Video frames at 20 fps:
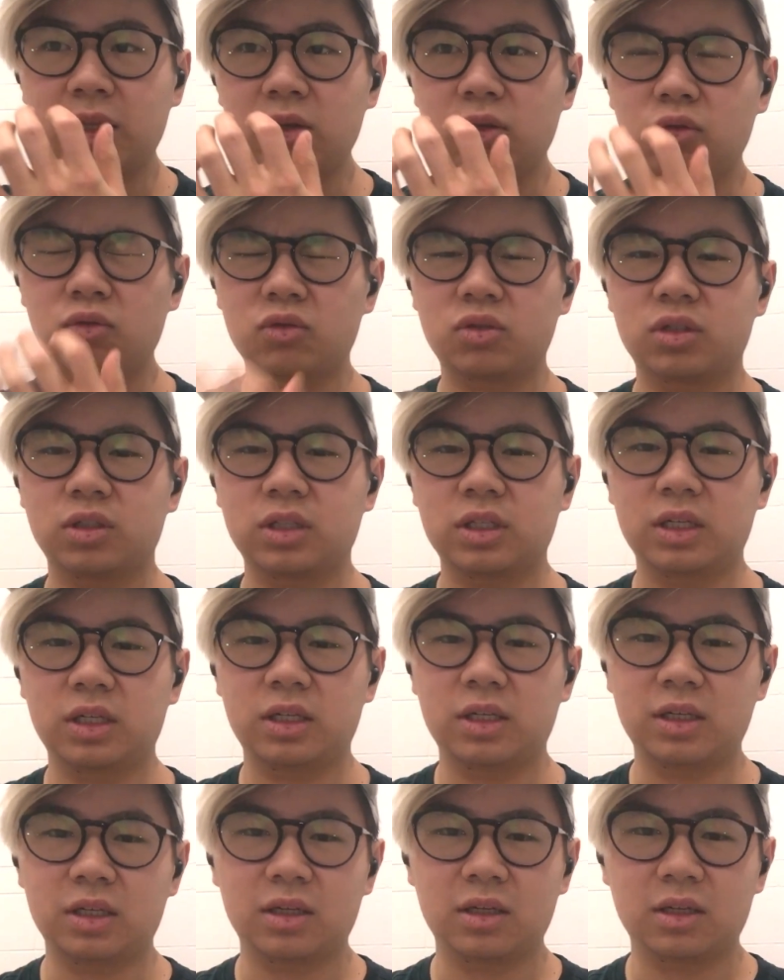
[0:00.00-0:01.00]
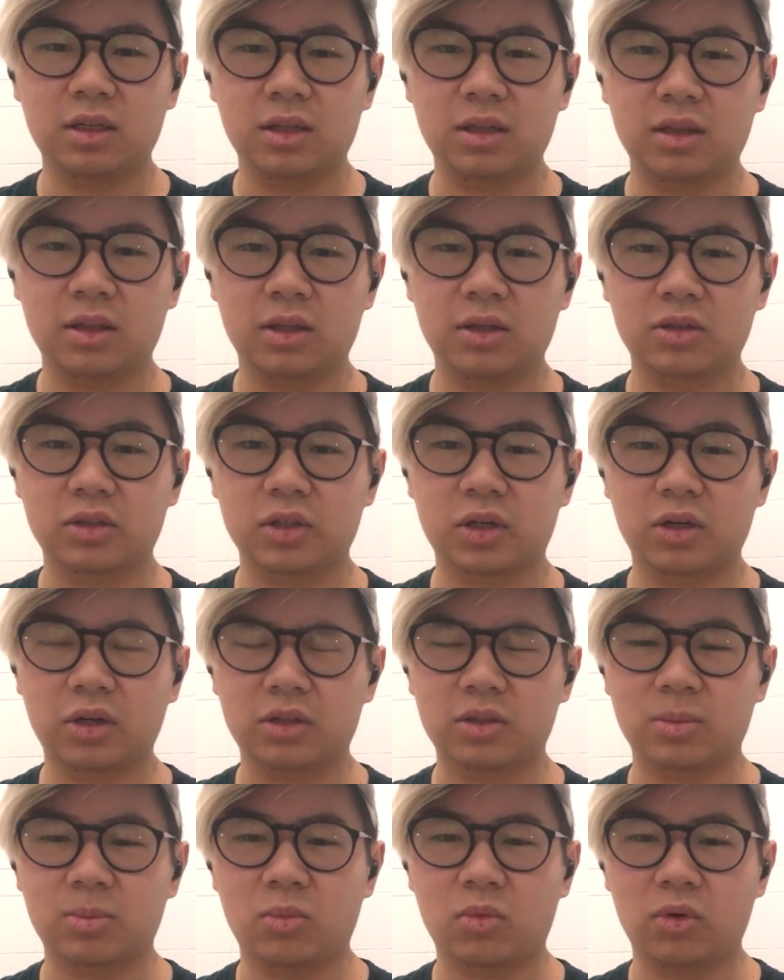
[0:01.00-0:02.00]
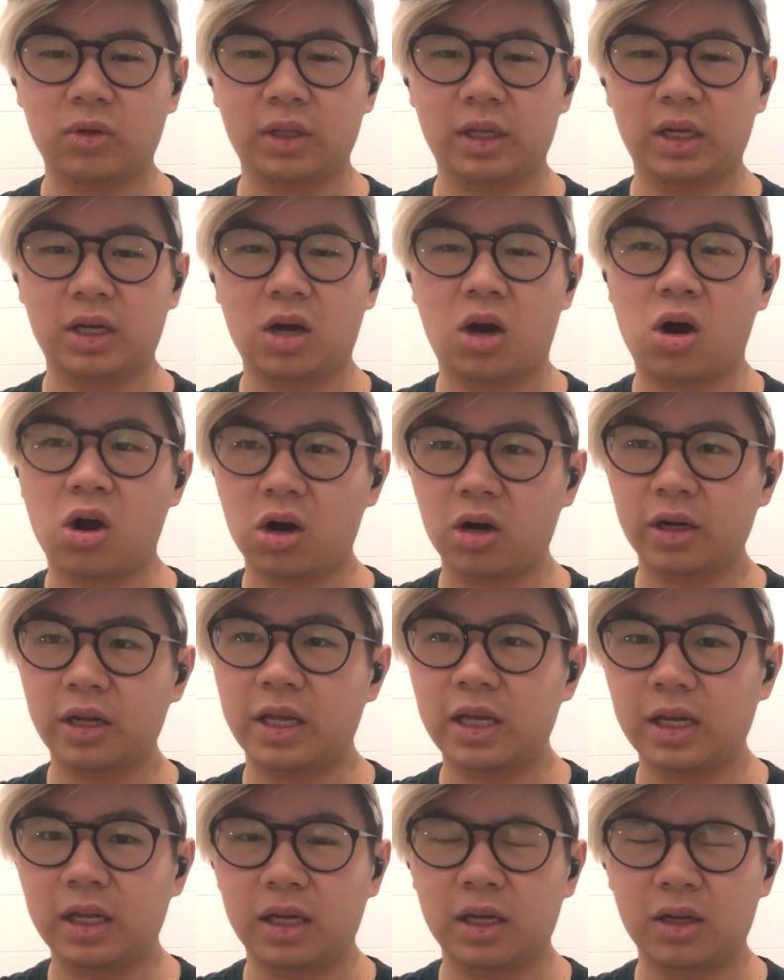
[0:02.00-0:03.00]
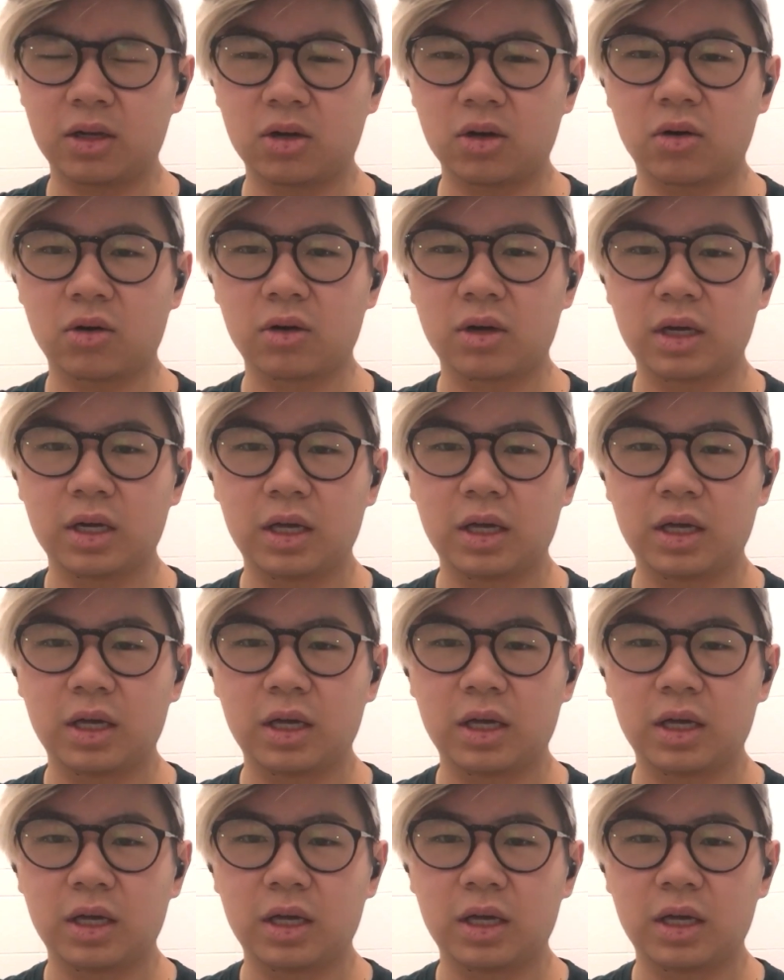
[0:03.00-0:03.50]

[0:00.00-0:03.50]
usually their songs are more like hard hitting, go.